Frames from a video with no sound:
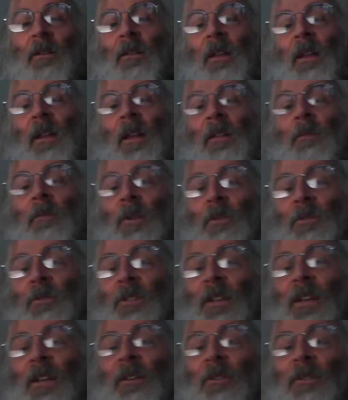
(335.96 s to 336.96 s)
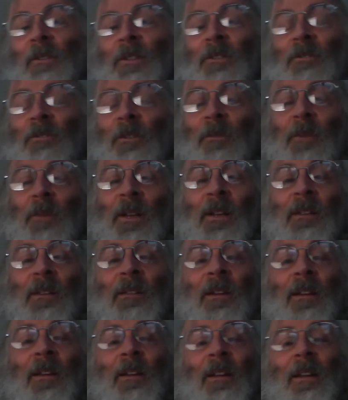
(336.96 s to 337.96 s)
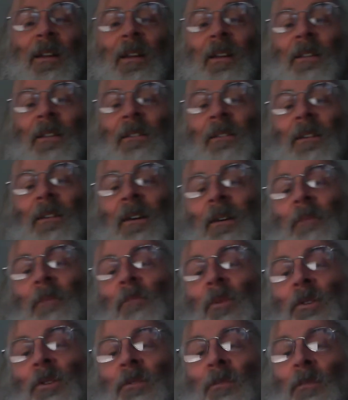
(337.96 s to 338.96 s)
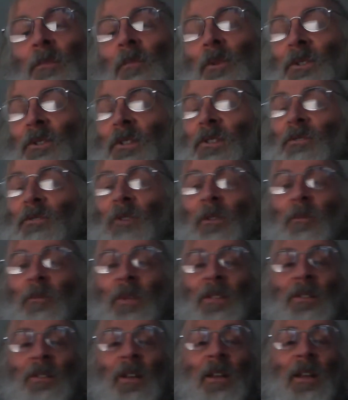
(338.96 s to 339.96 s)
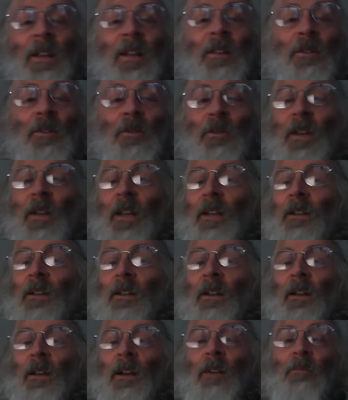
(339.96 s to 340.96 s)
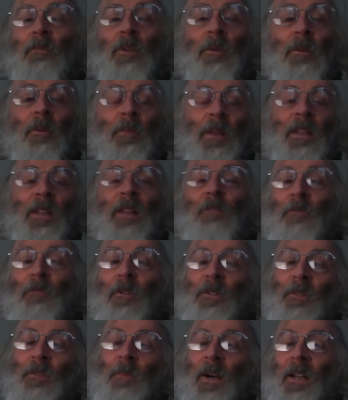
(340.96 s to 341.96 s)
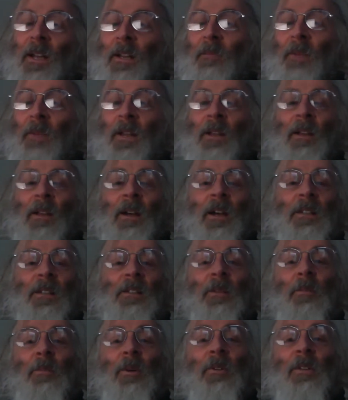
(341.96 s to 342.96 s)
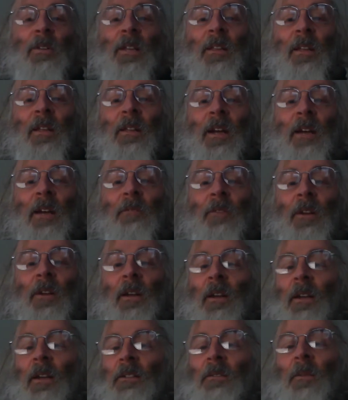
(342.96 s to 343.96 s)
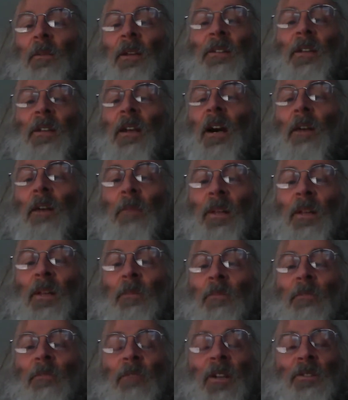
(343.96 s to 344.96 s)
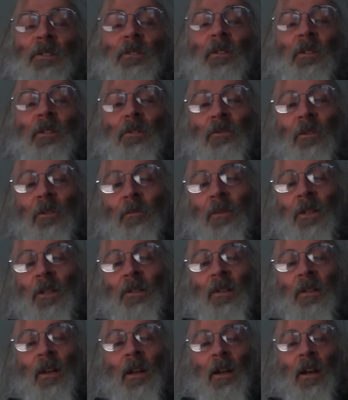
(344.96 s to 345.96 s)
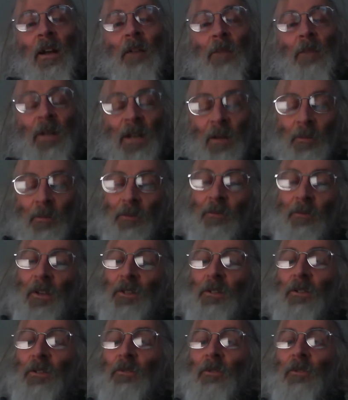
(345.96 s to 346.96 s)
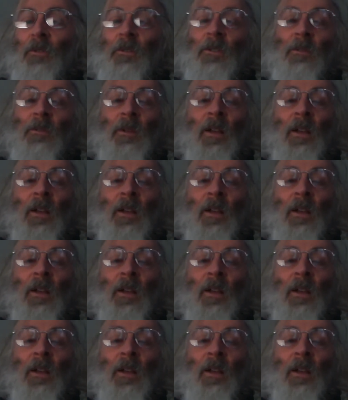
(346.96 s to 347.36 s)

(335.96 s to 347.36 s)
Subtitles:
Anyone who's keen on astronomy most astronomers in the UK have probably been influenced by him at some point in their life. It's amazing how many professional astronomers have become professional astronomers